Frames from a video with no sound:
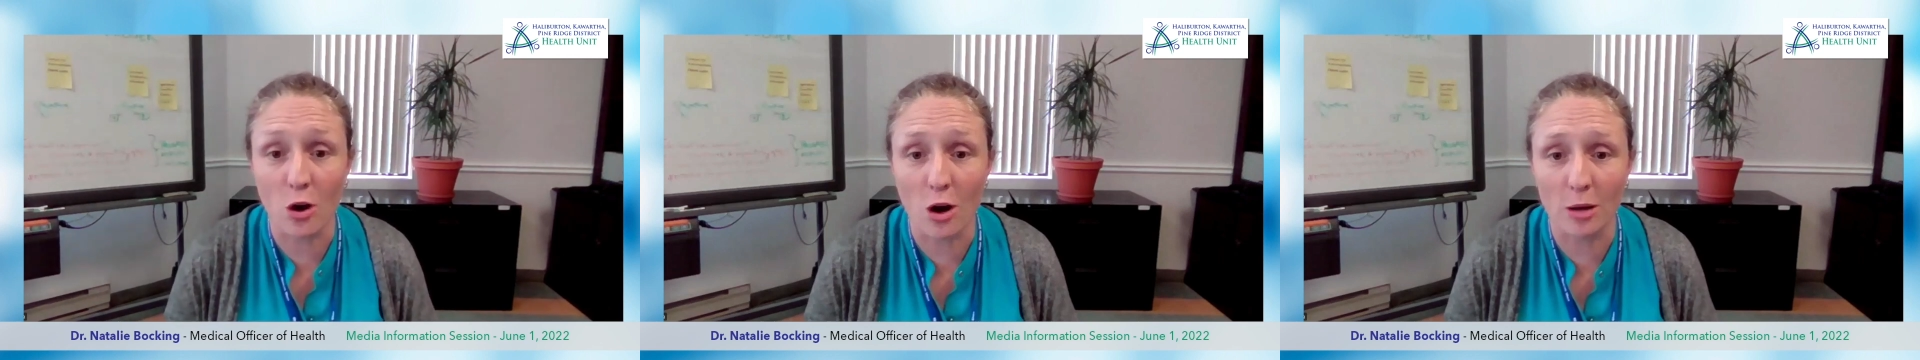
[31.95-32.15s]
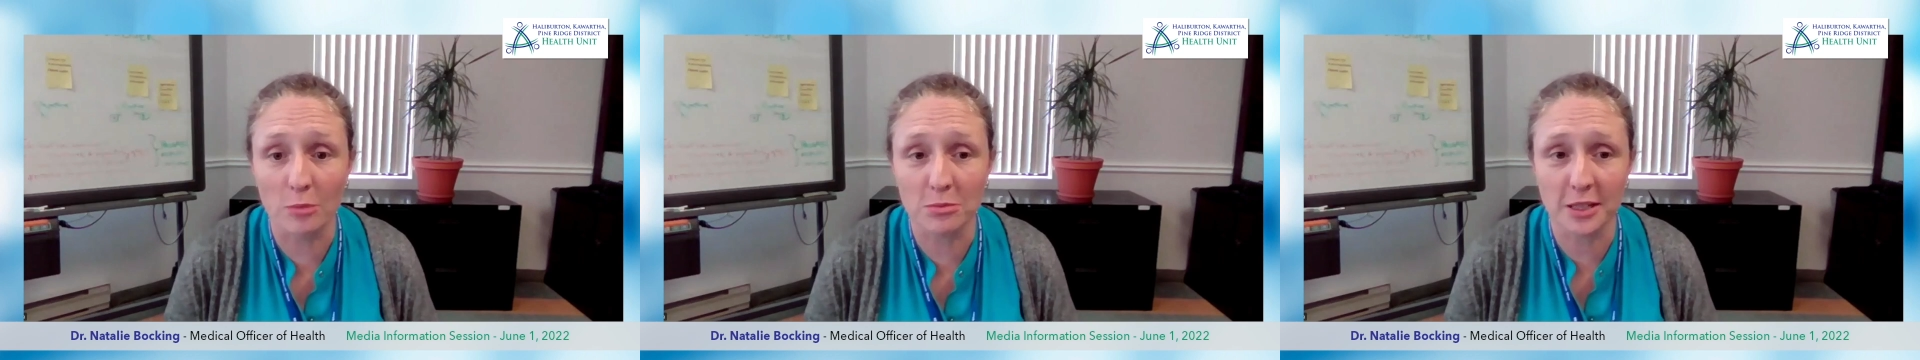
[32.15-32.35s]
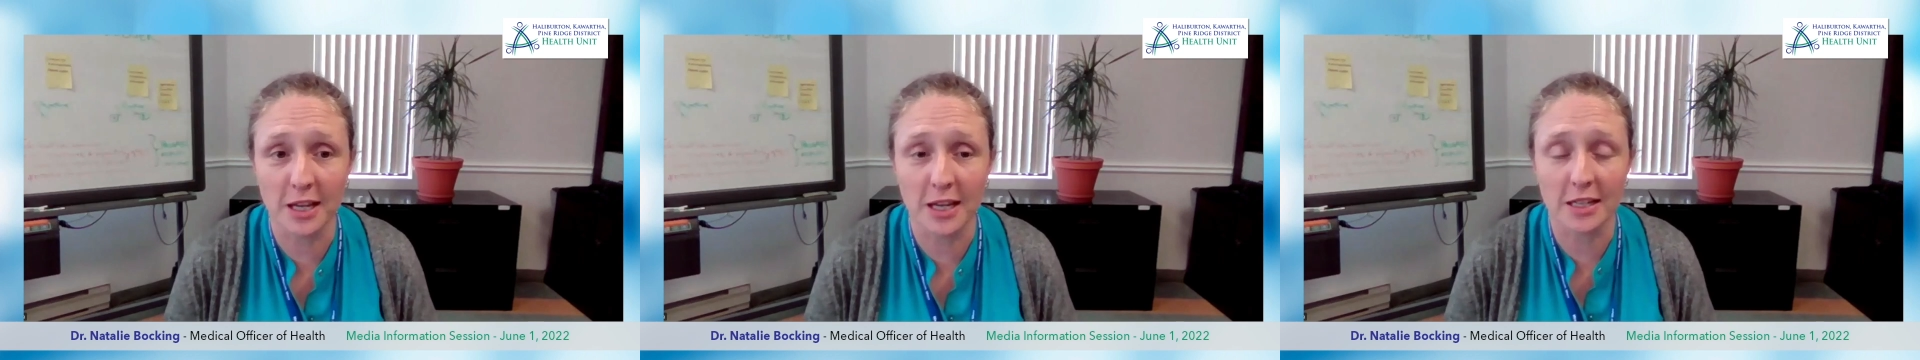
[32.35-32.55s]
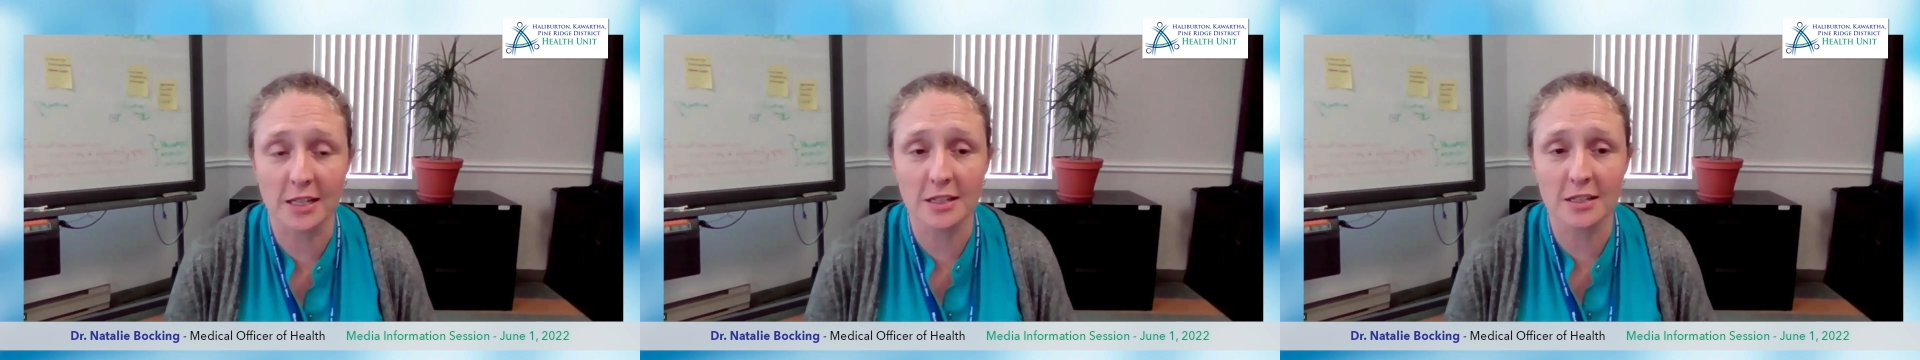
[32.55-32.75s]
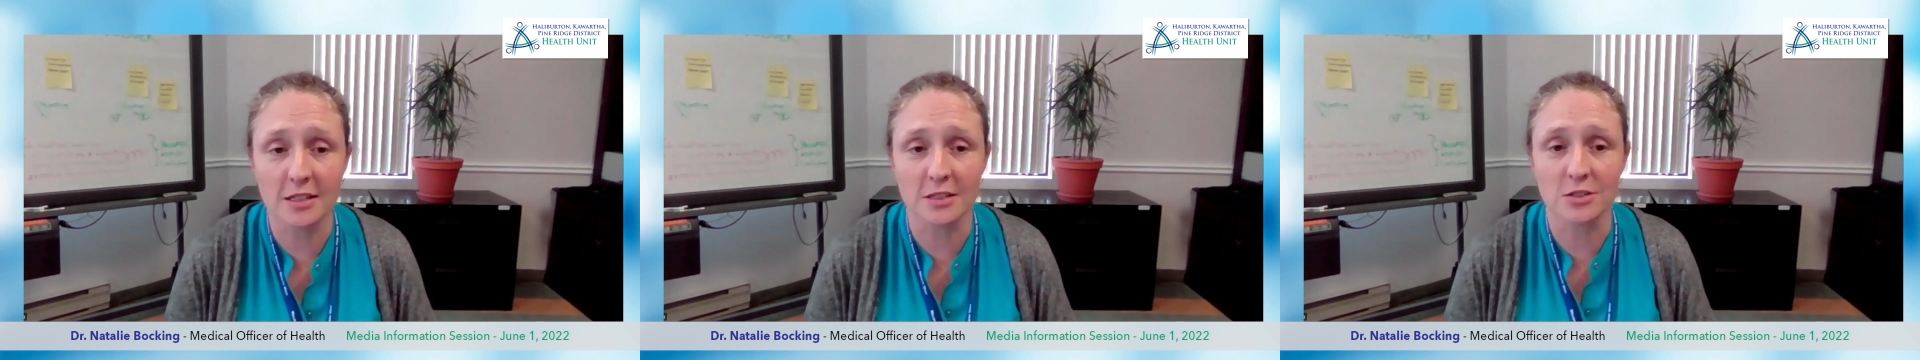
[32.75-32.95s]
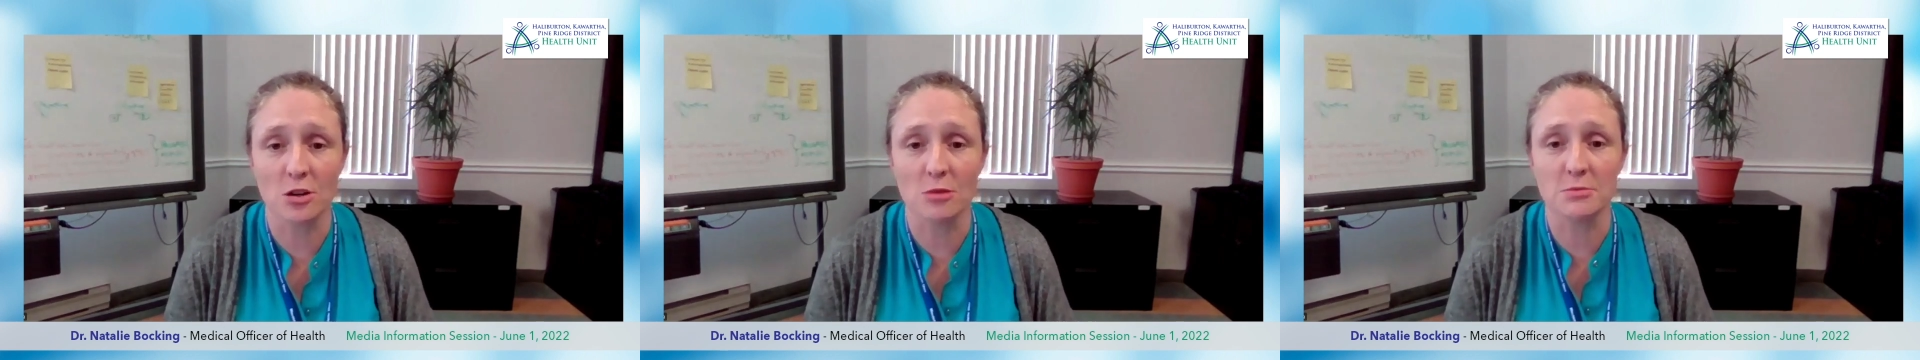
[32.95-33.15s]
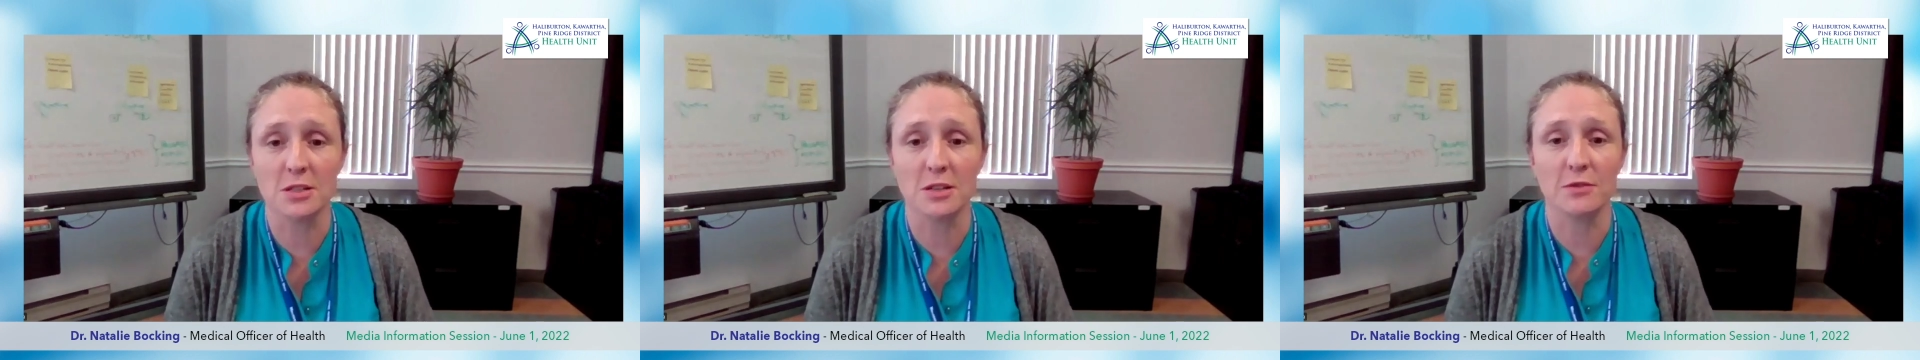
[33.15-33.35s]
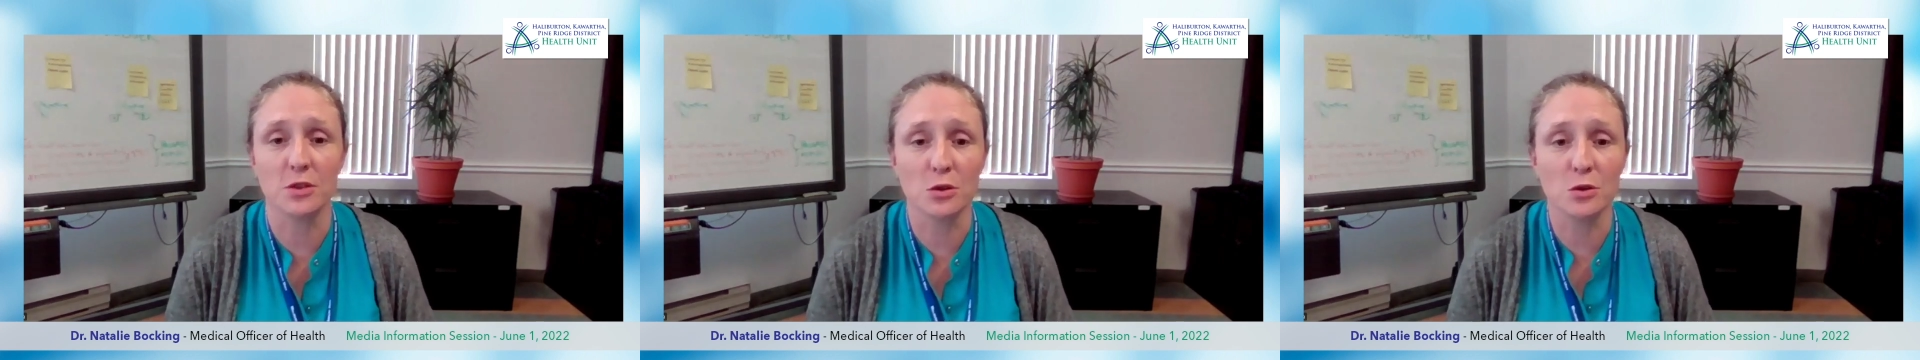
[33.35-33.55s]
complicated in
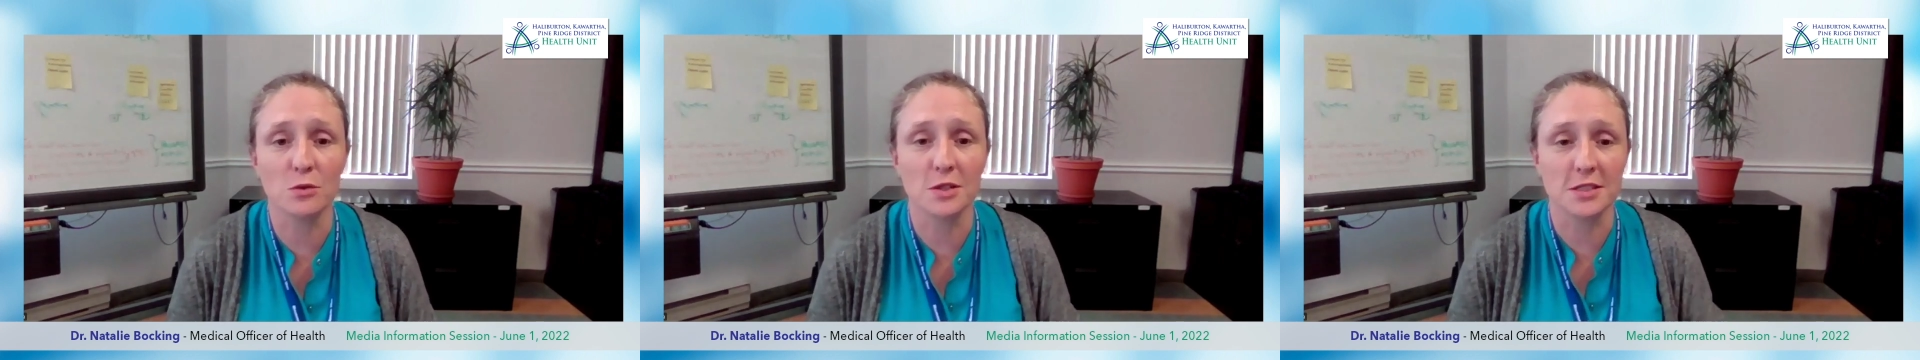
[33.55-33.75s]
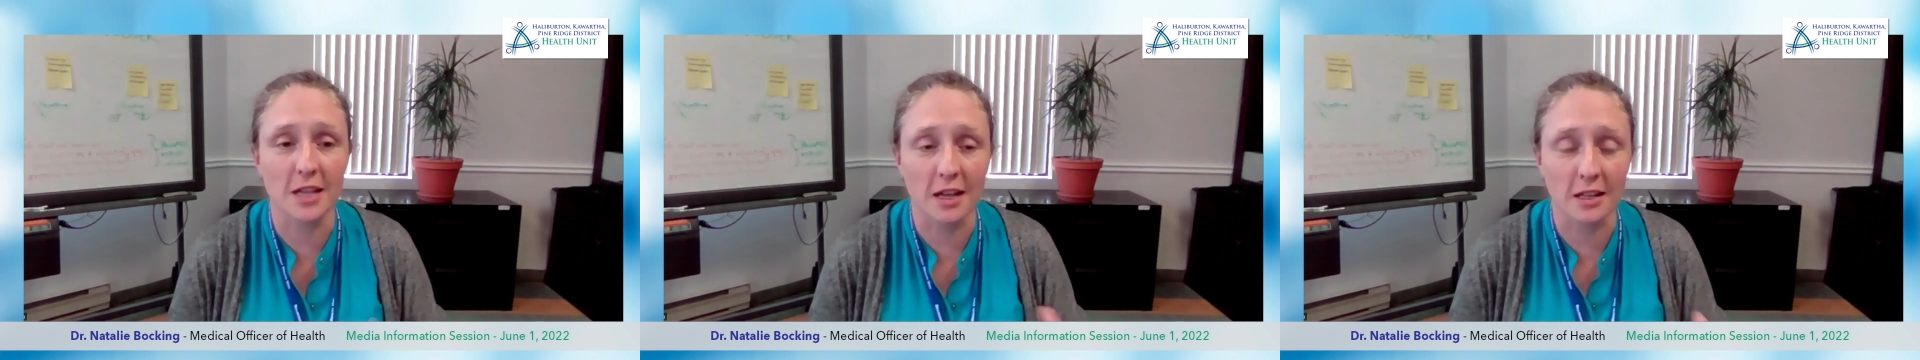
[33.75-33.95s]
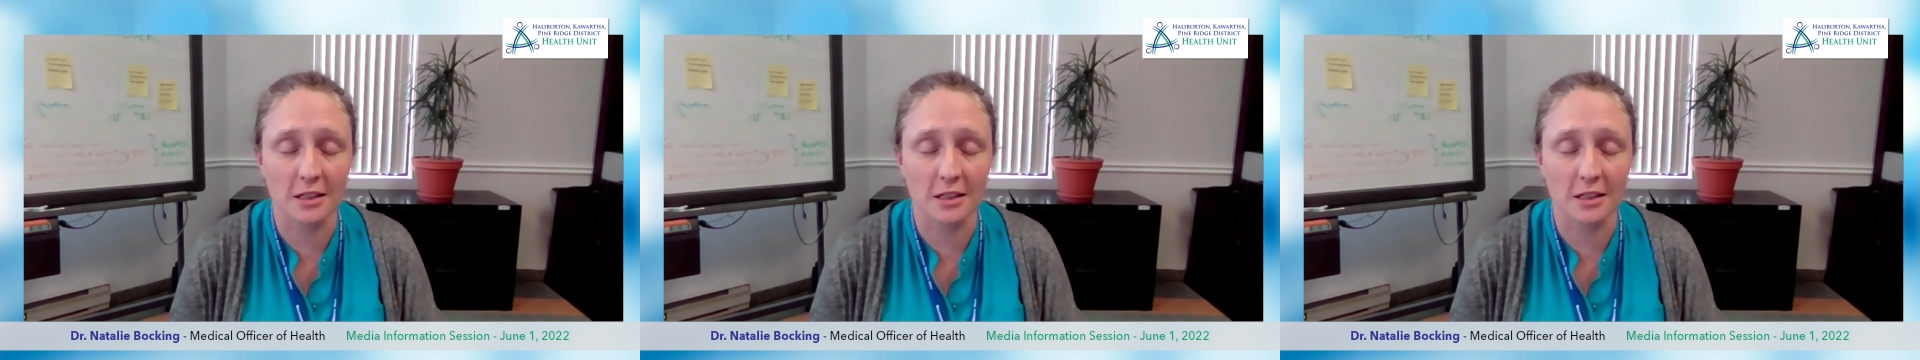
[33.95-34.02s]
terms of who is